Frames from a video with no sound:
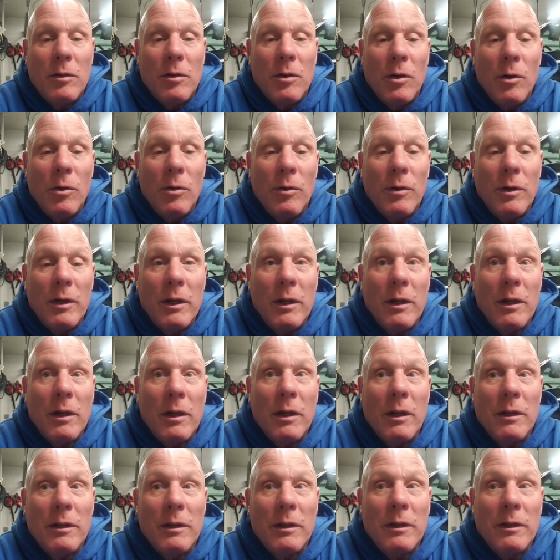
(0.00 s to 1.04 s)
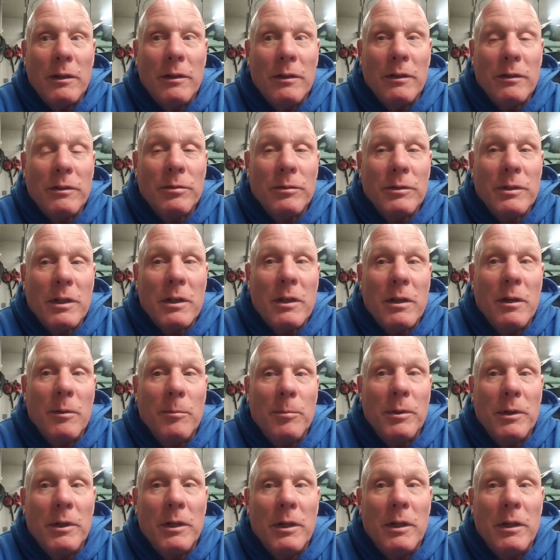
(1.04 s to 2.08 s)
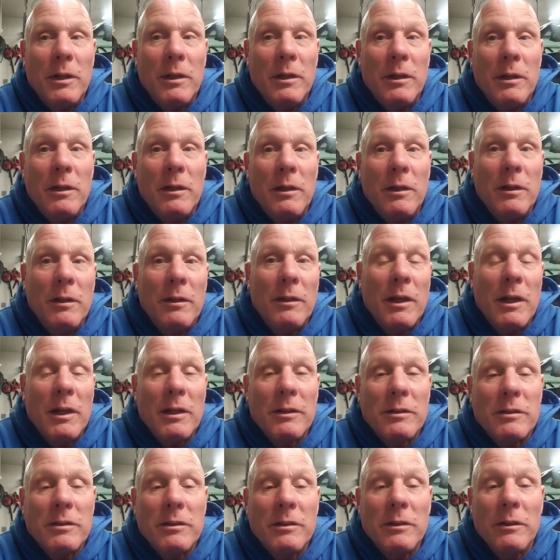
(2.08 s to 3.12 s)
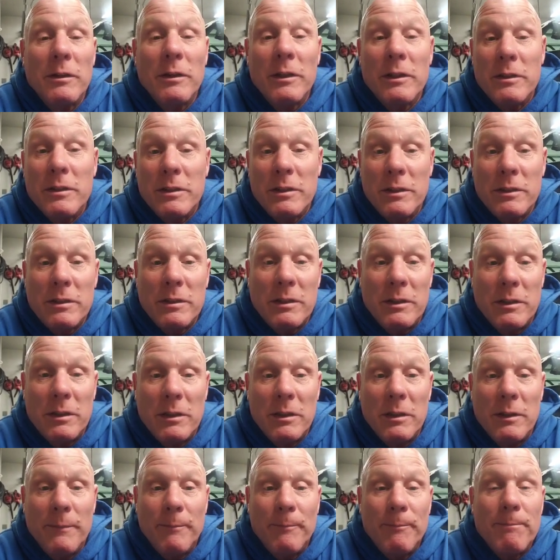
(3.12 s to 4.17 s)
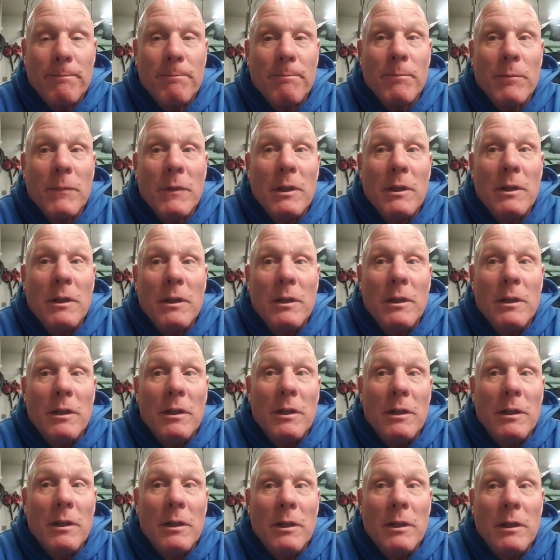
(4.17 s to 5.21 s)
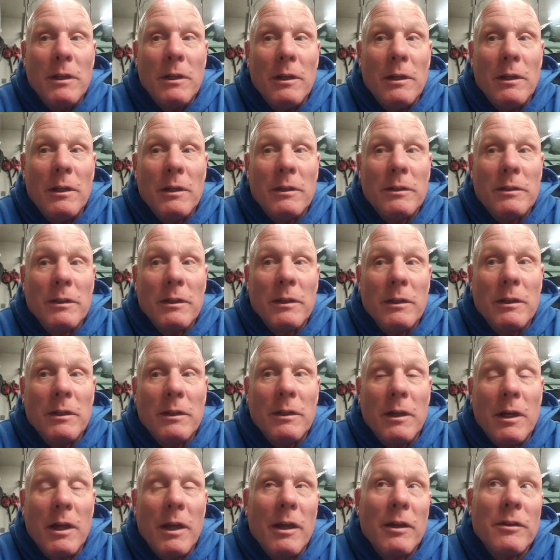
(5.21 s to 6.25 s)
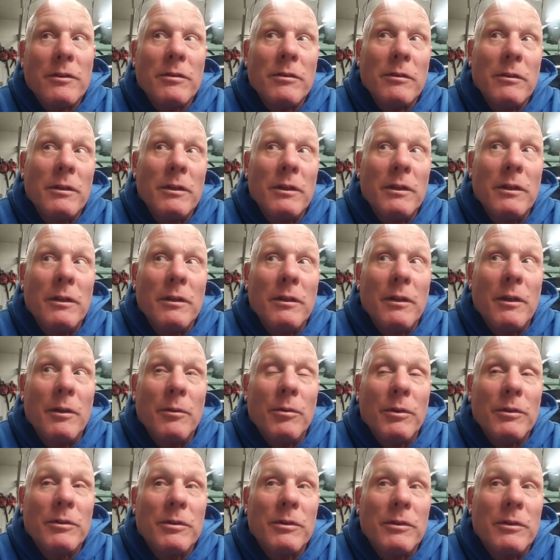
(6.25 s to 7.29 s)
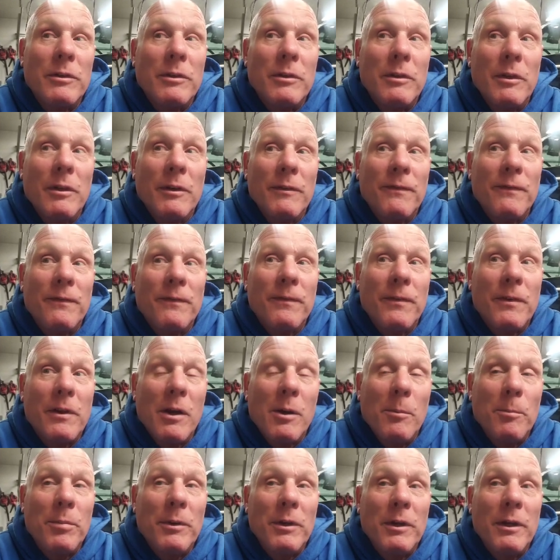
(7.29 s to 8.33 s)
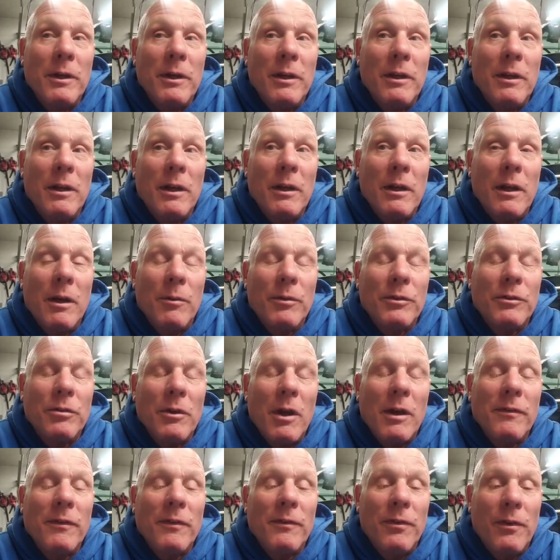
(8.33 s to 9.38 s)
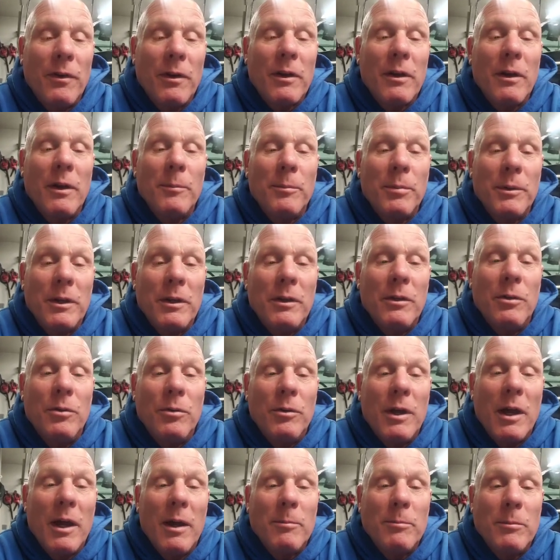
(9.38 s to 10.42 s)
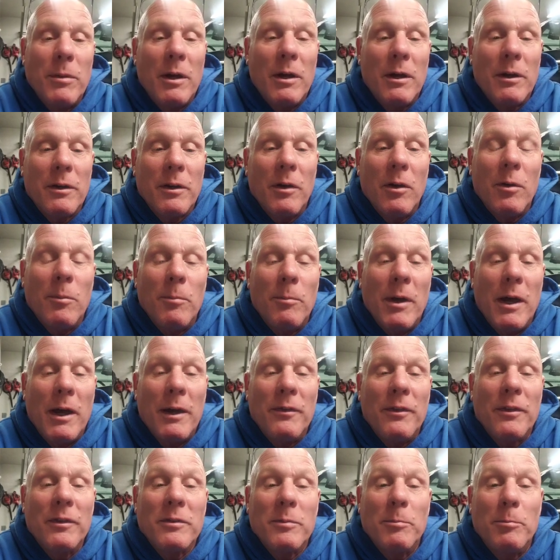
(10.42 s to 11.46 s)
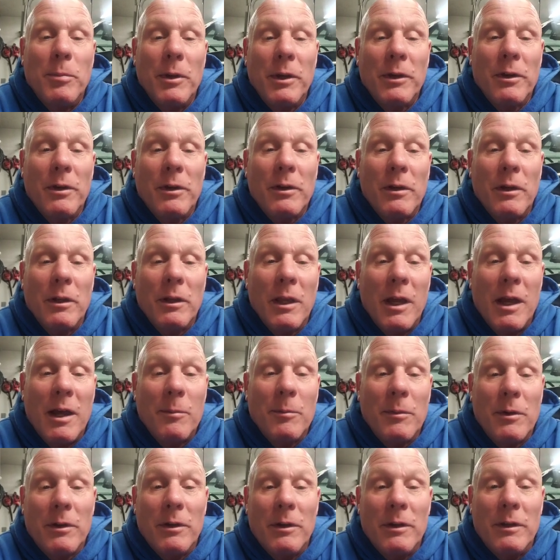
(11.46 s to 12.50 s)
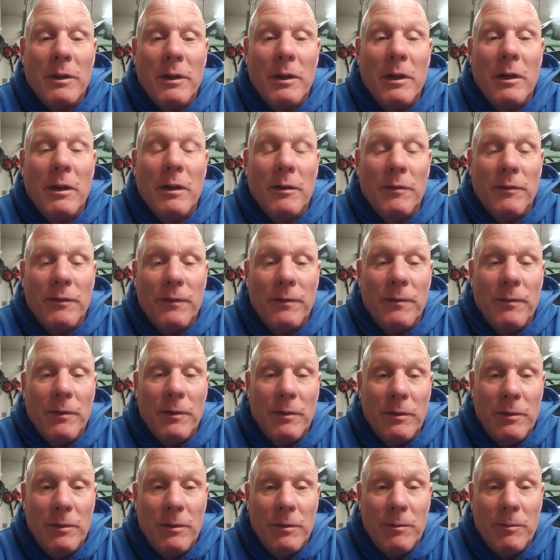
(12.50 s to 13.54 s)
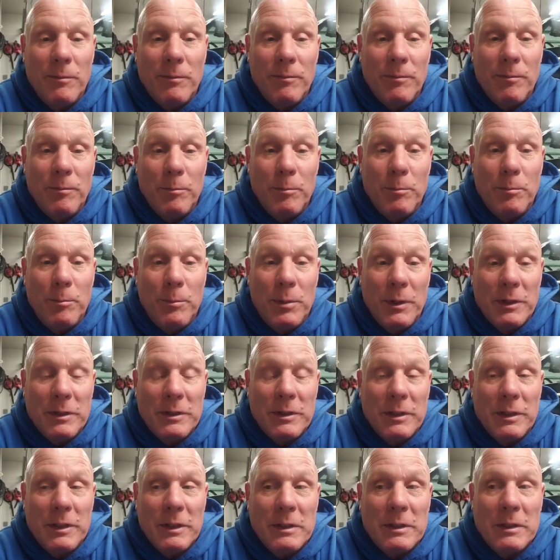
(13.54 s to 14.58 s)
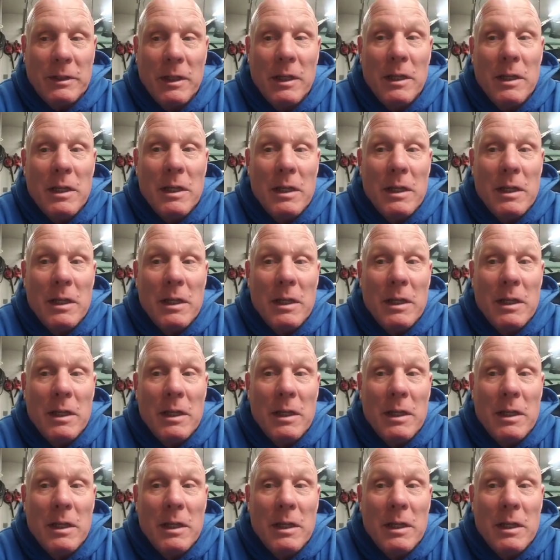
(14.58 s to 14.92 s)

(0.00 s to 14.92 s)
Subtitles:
this was a company that is still existing. It was the company, I was driving for a company who got bought out by this bigger conglomerate of business,